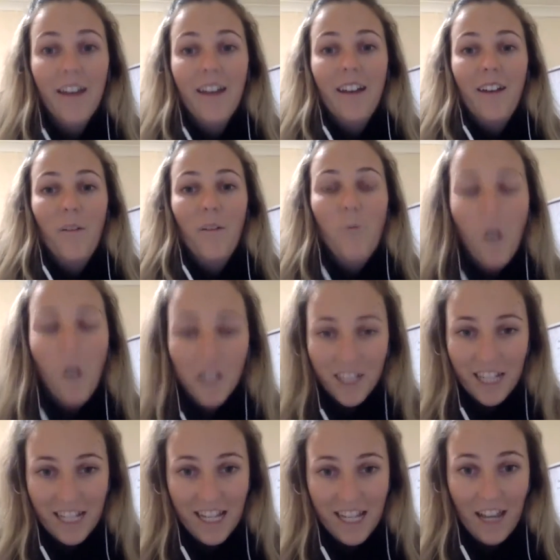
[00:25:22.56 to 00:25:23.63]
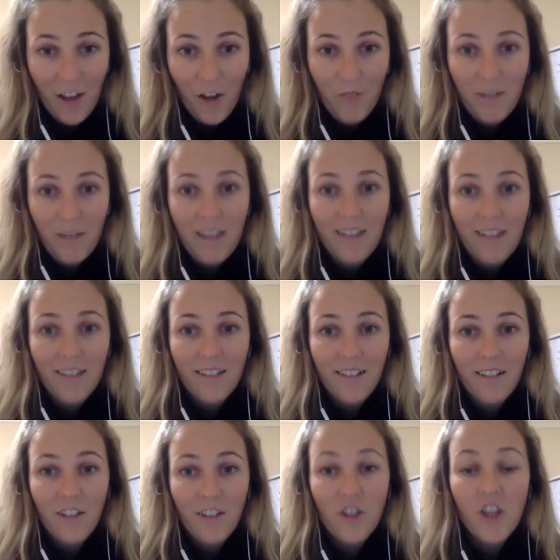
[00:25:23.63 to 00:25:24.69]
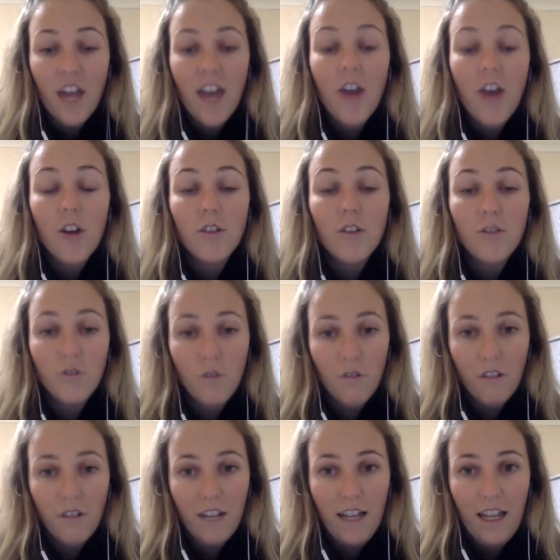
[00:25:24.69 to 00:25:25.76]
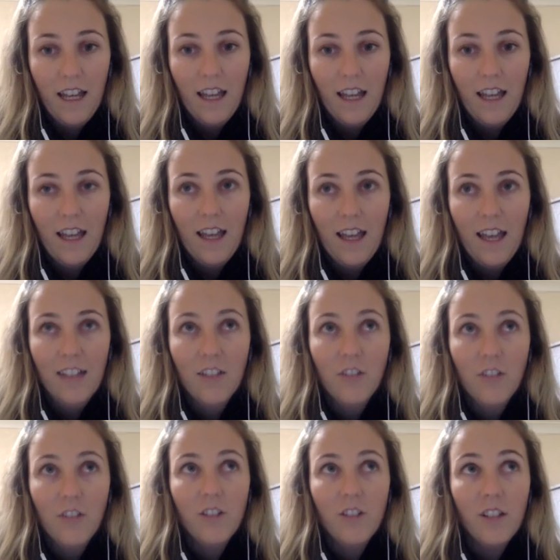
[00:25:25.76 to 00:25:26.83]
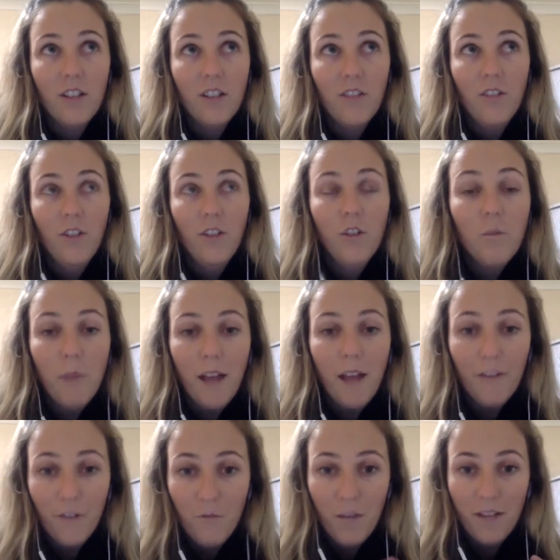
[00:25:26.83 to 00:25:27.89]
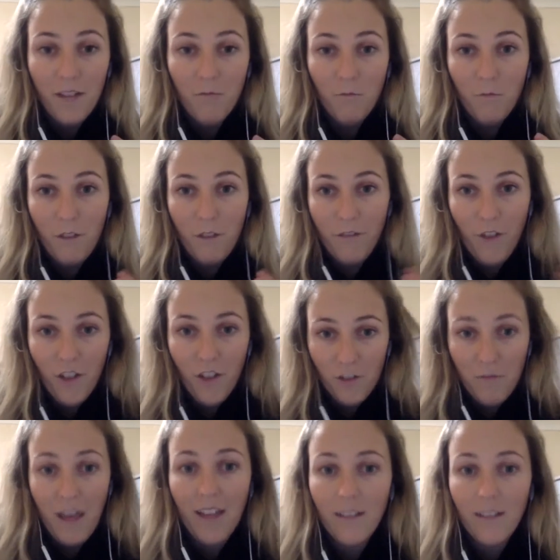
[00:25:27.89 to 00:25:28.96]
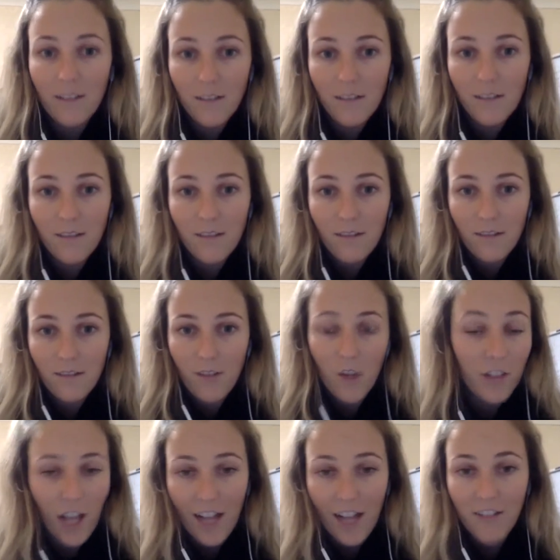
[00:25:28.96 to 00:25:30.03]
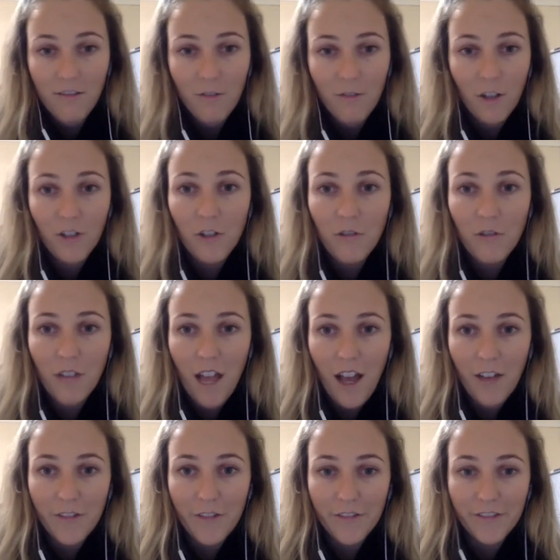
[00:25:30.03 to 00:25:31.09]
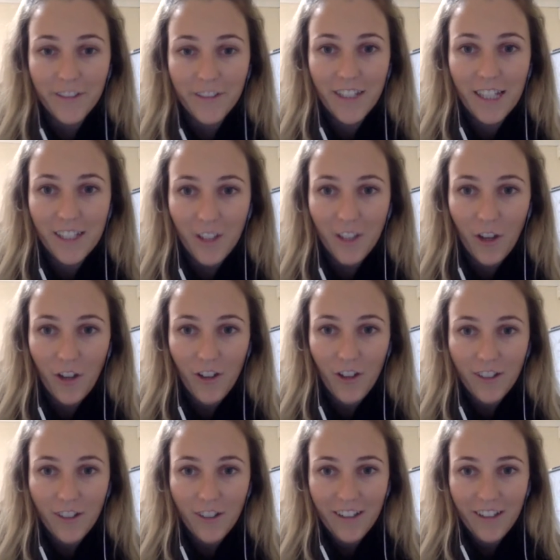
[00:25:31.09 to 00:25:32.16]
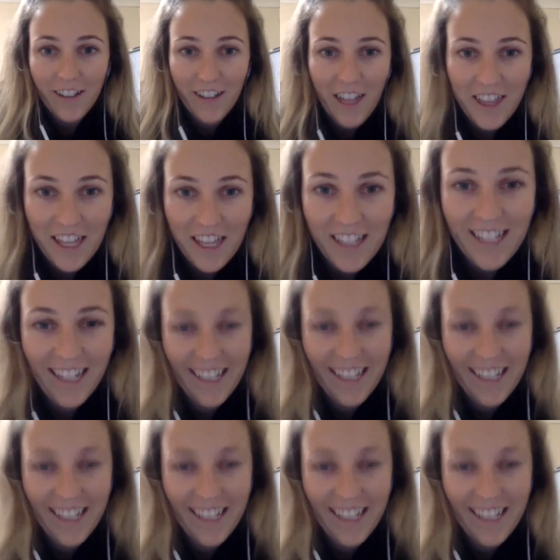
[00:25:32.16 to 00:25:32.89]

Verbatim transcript: watching Naomi share her story and just look back from when we first met online, what, two and a half years ago, I think.